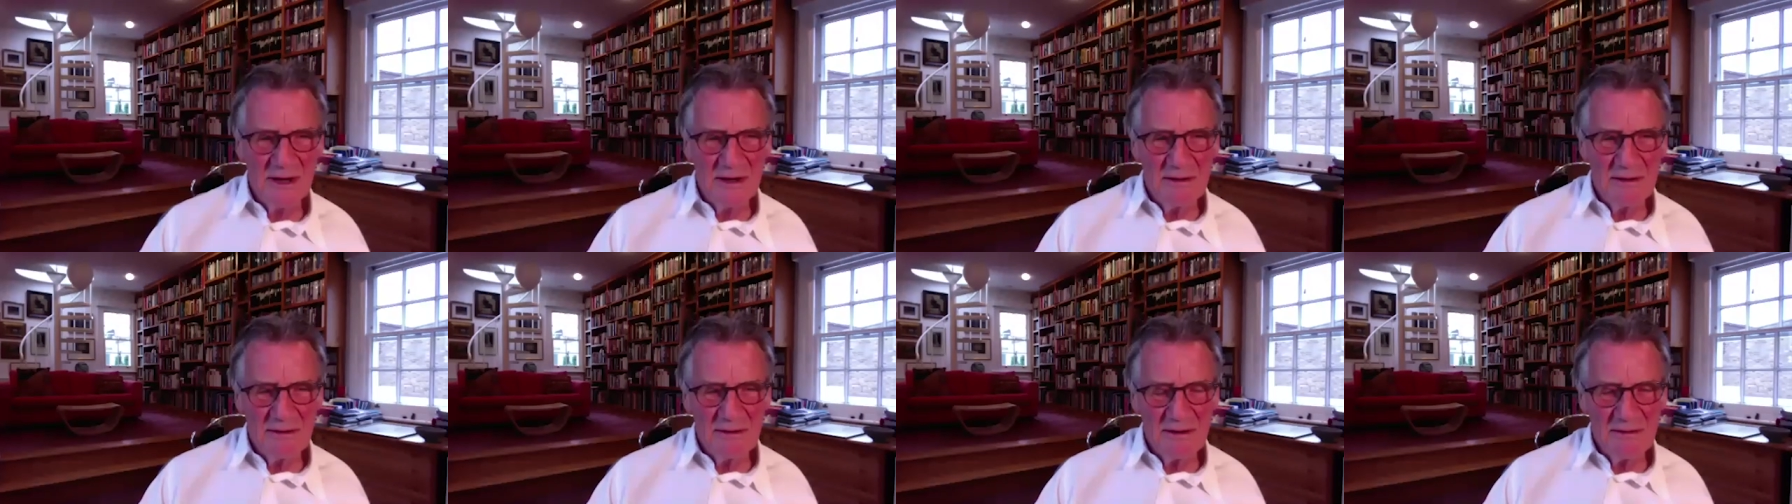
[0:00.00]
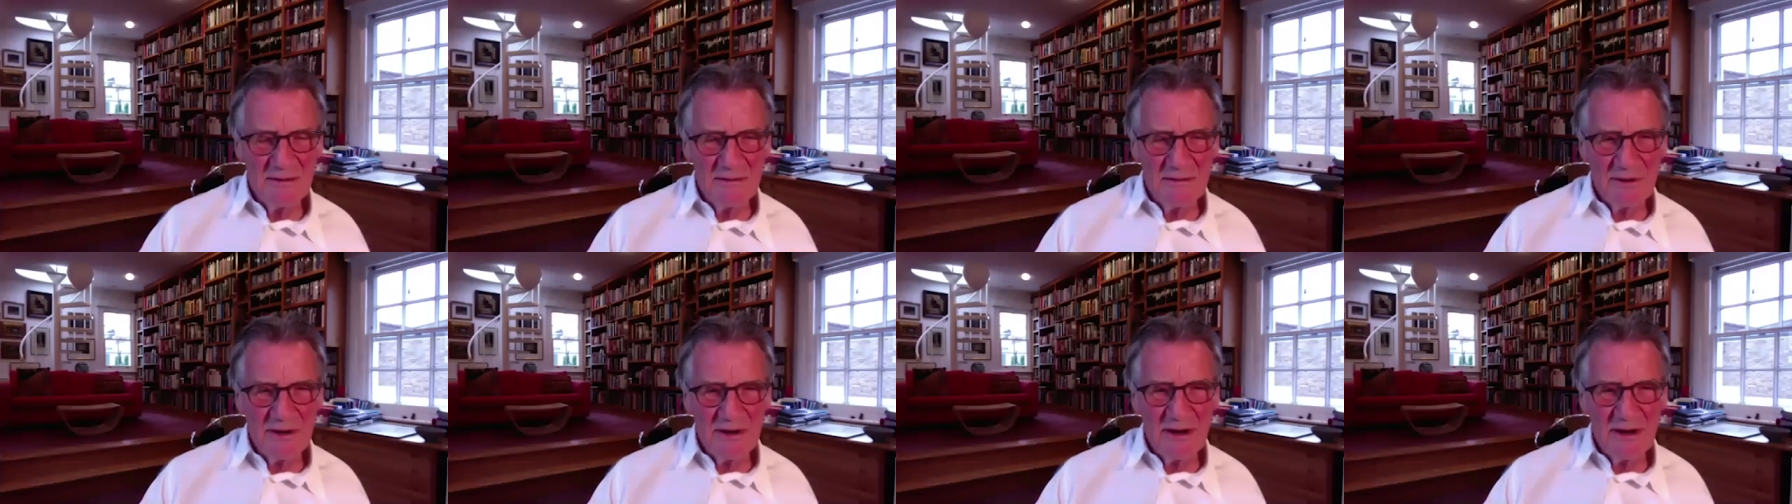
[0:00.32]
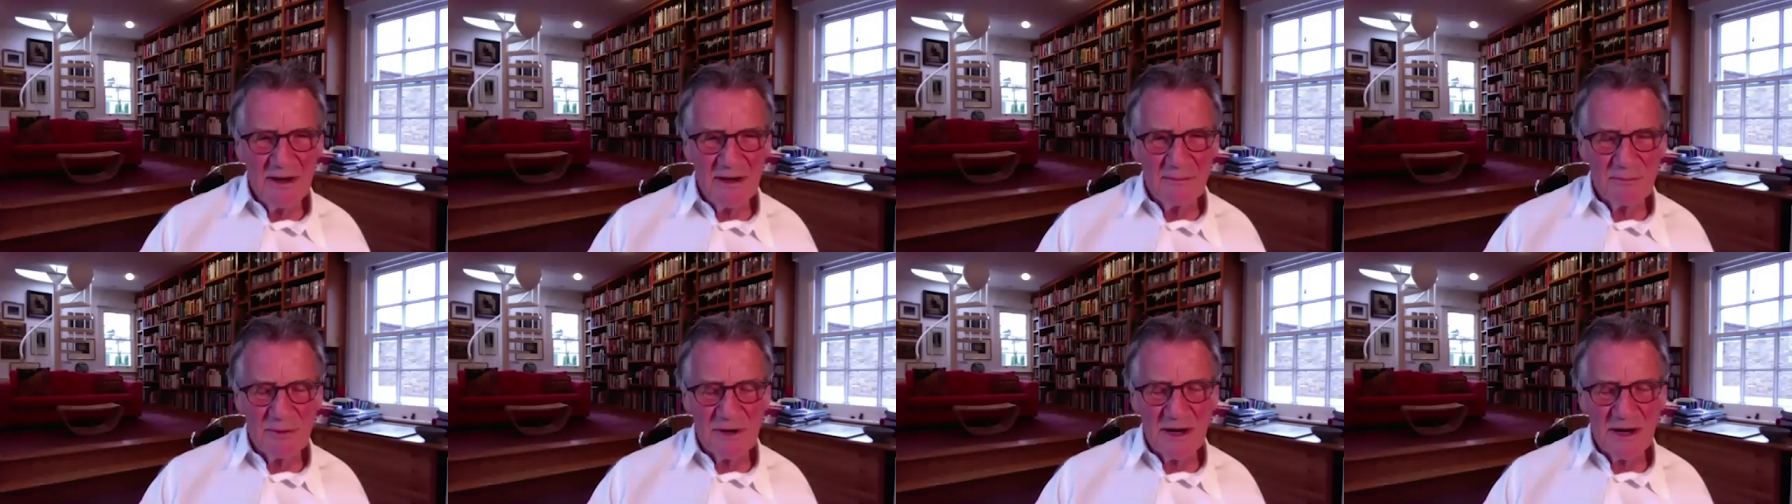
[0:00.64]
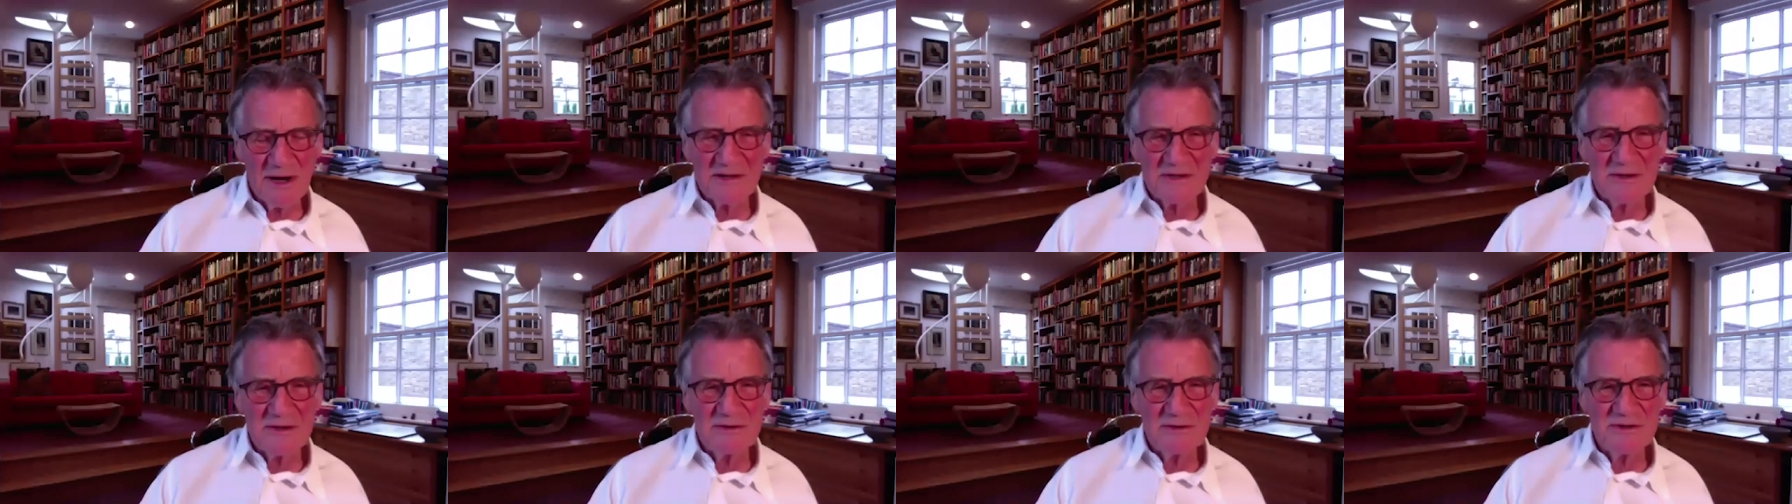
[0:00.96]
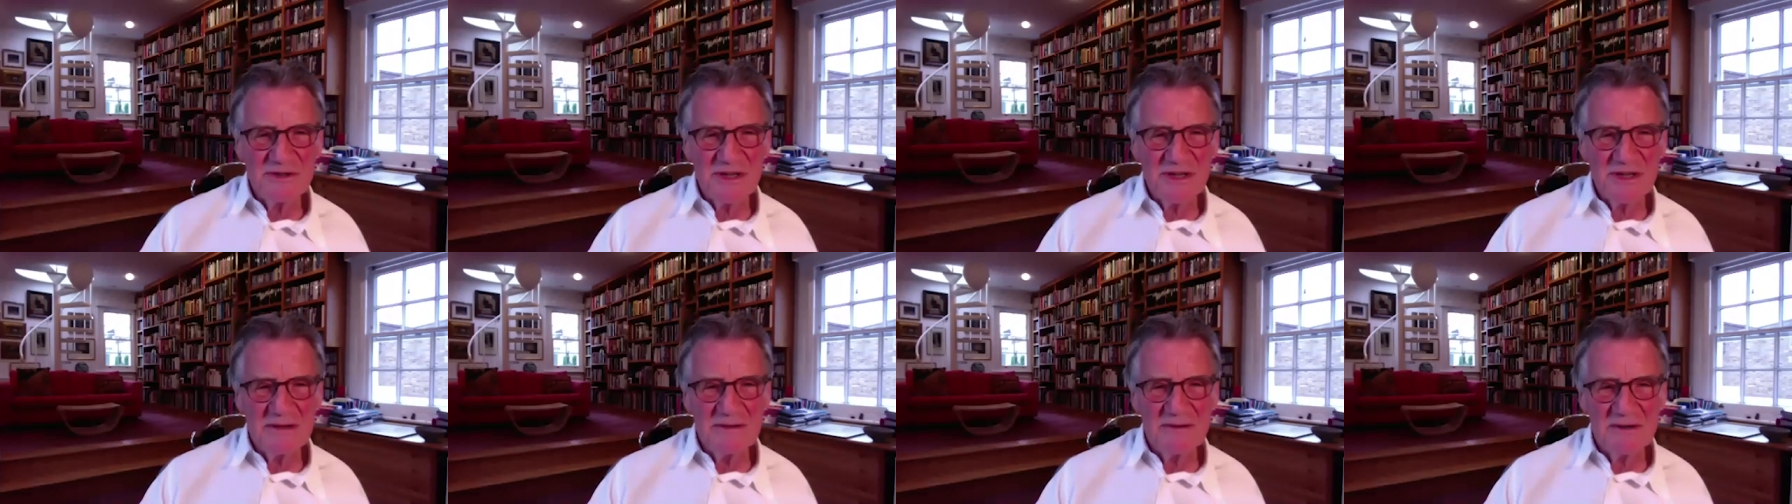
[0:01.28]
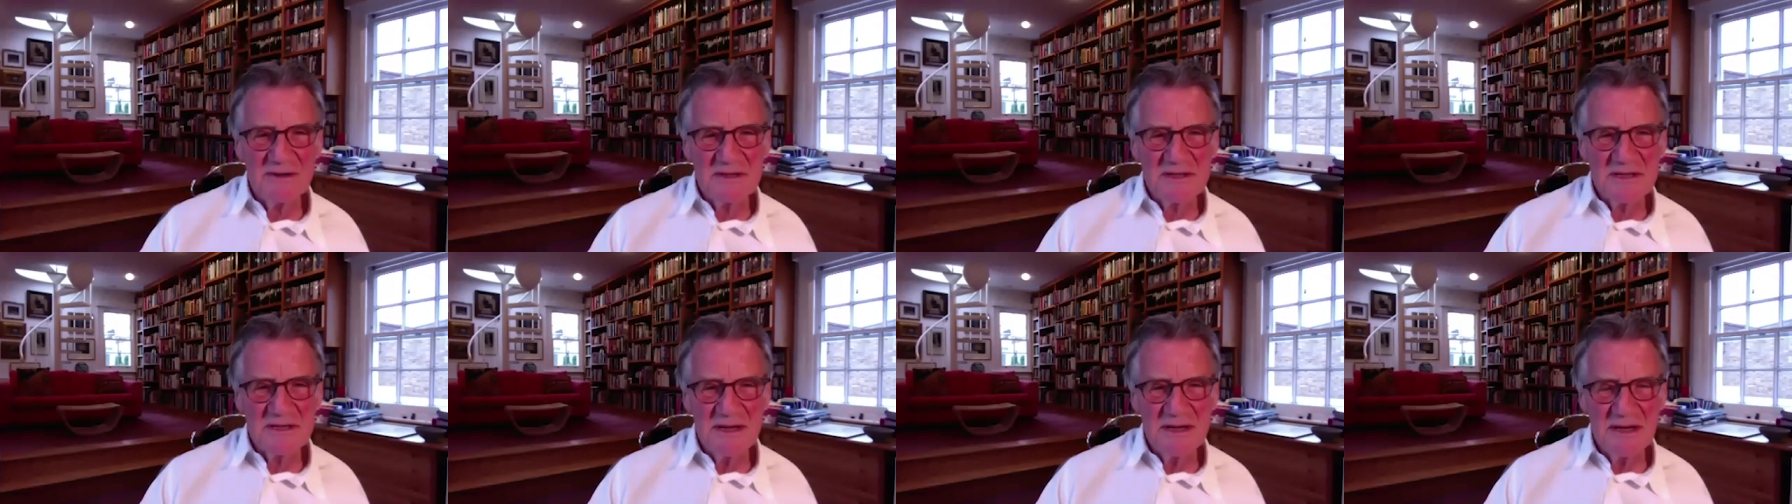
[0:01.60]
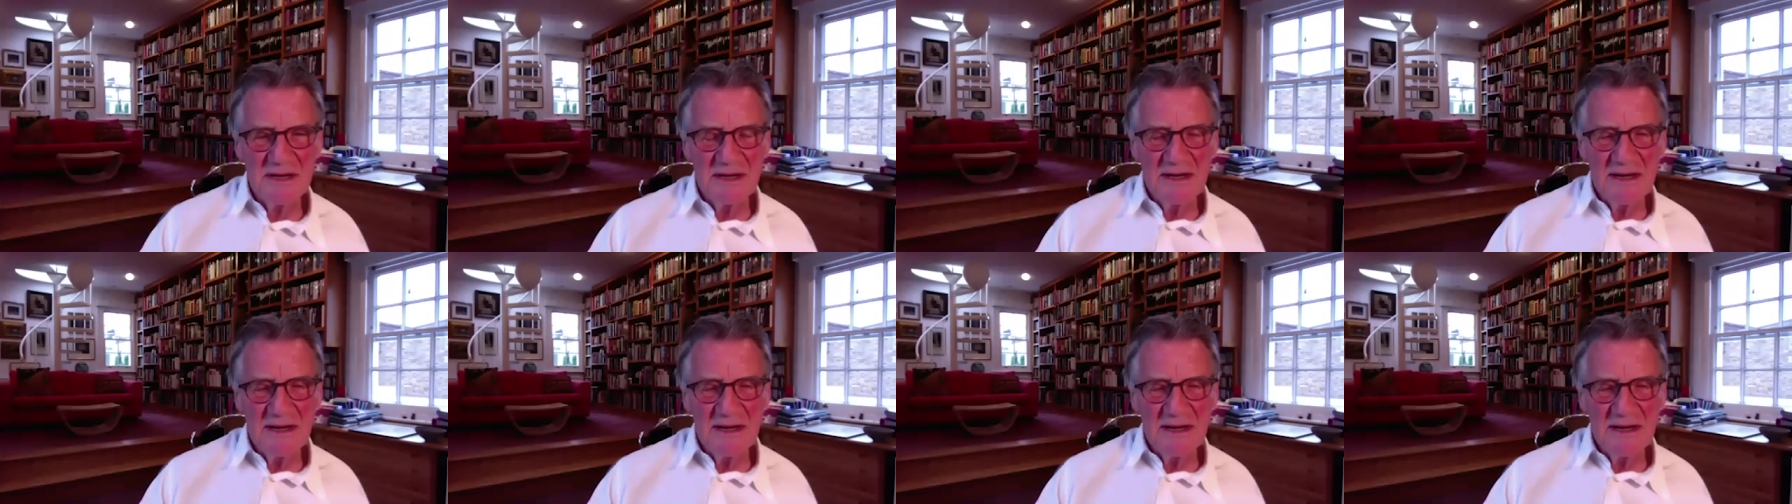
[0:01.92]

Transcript: he liked practical jokes.